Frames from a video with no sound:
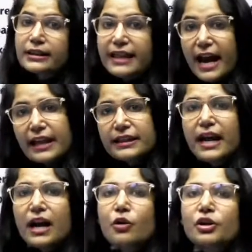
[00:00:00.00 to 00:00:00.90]
Then
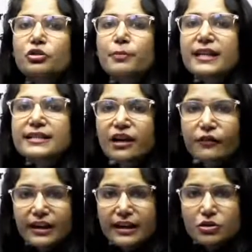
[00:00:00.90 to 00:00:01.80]
they are going to make
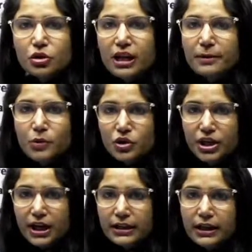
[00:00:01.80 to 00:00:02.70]
surveillance on that
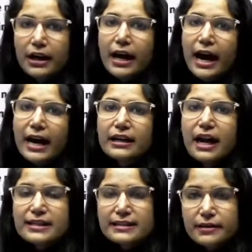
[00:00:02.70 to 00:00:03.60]
project and
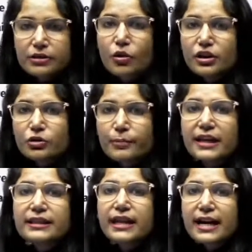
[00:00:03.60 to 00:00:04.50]
going to
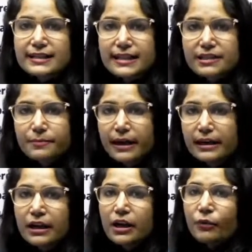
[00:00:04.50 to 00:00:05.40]
make the assessment